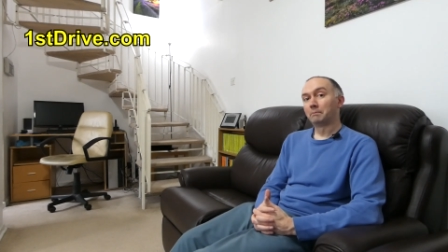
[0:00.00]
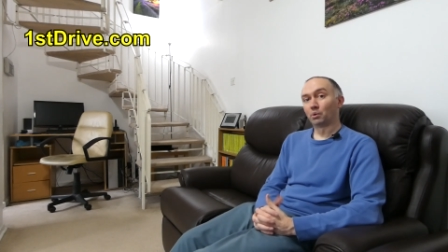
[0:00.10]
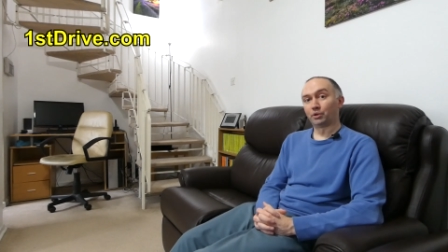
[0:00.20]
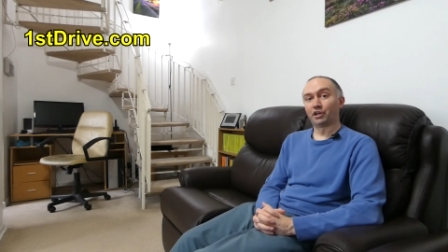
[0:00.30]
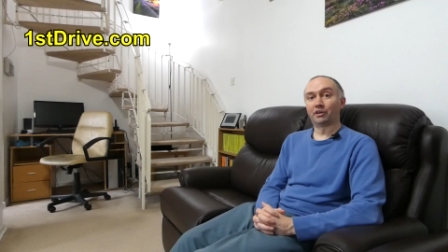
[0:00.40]

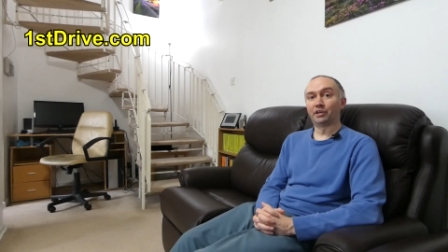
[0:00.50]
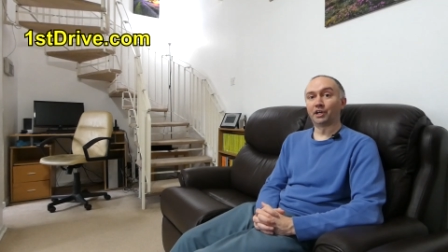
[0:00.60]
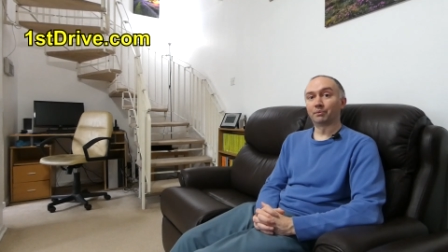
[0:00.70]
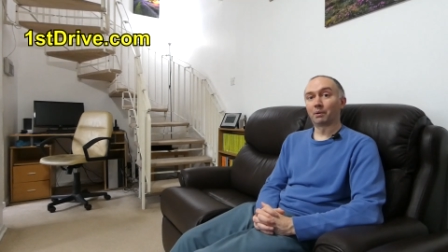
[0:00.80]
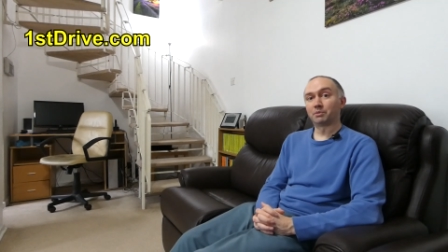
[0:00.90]
But we don't
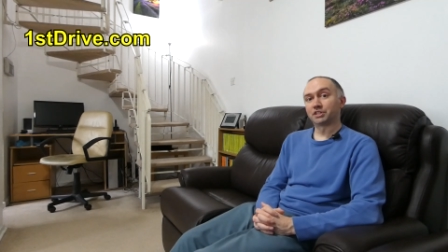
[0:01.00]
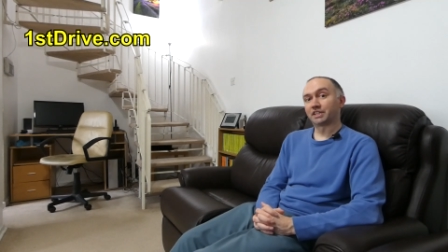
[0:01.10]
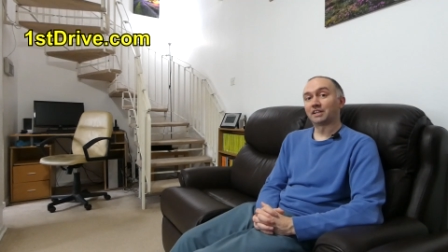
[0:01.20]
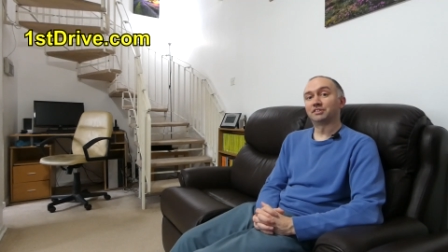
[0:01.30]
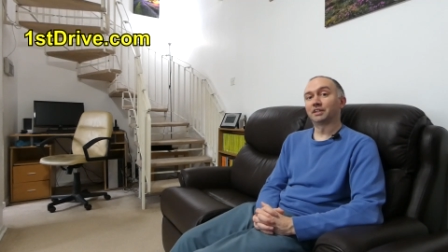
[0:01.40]
know. I'm just
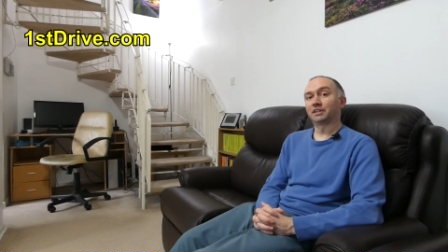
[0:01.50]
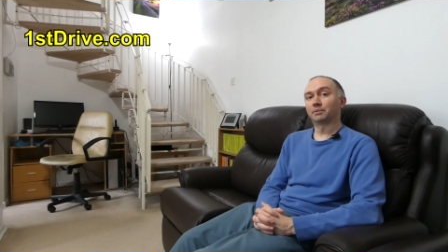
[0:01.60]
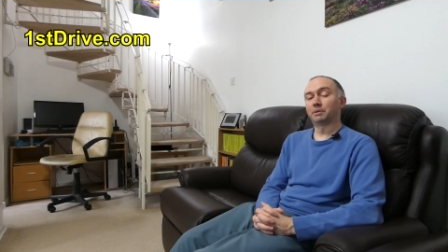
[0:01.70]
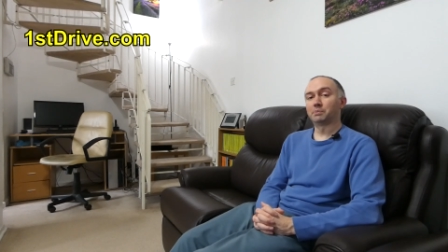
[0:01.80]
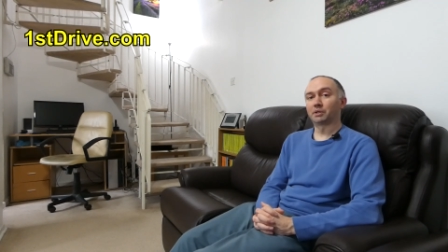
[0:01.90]
guessing.
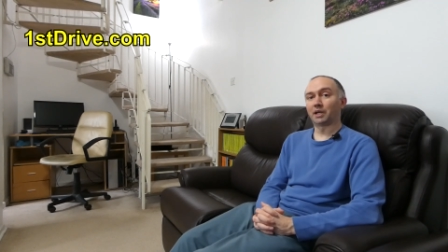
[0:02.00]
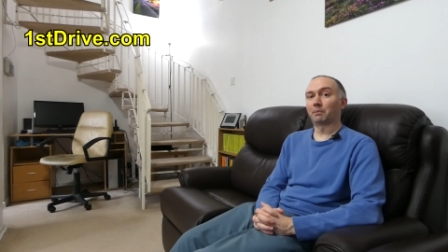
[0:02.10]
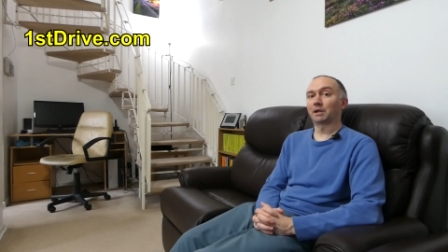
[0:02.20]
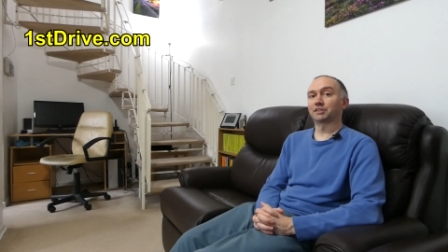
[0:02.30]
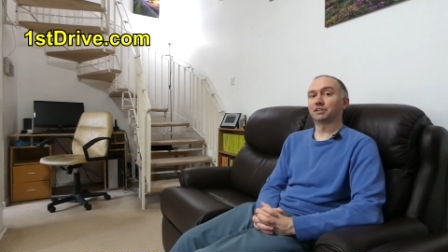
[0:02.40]
People
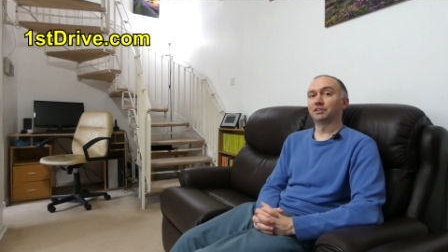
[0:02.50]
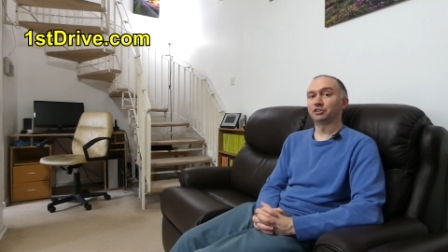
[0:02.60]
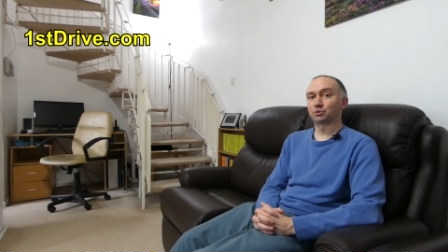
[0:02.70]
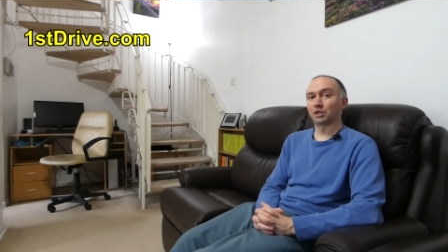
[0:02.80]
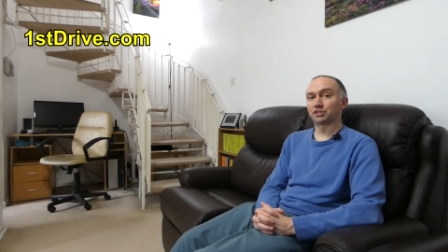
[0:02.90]
keep asking
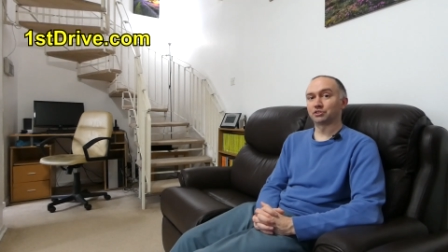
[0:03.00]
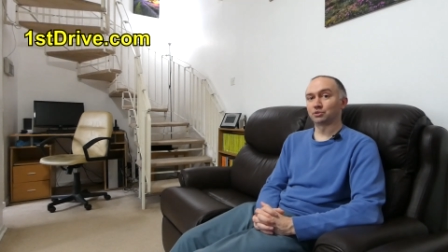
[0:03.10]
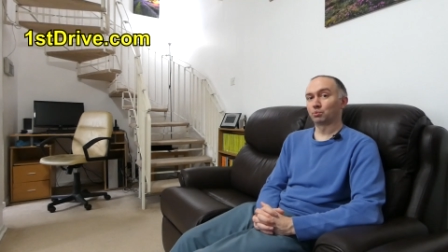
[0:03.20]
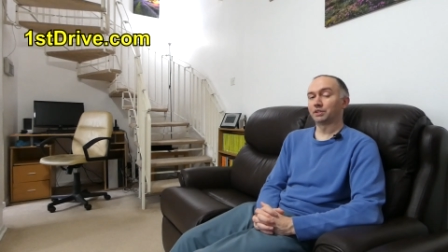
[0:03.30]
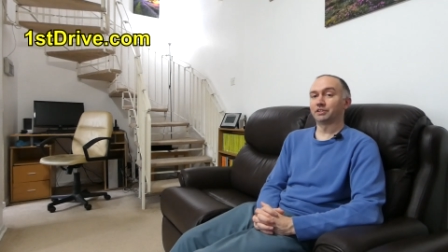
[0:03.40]
these
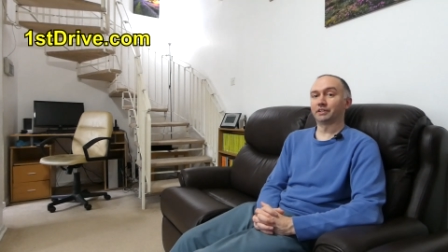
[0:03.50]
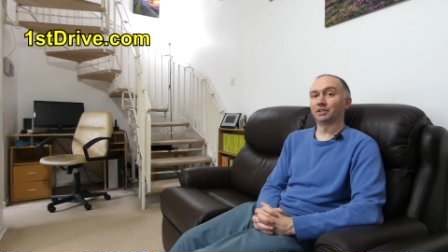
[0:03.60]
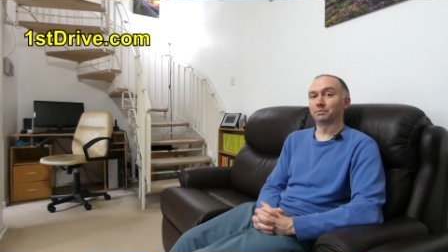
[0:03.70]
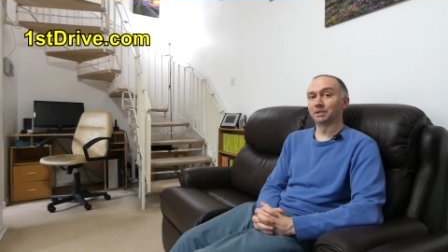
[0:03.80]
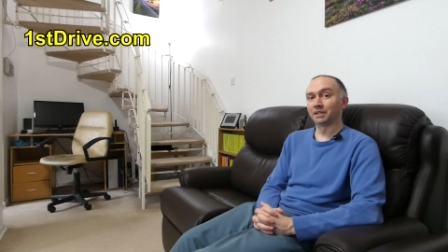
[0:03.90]
questions. When's it
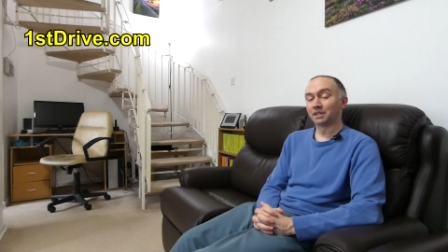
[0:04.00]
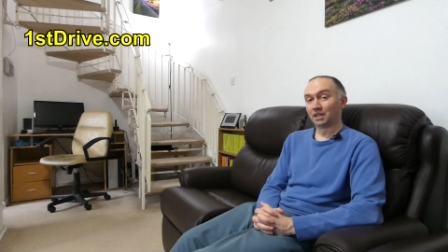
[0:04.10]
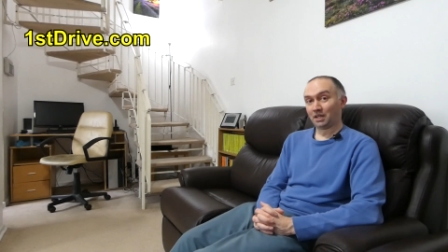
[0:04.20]
going to be?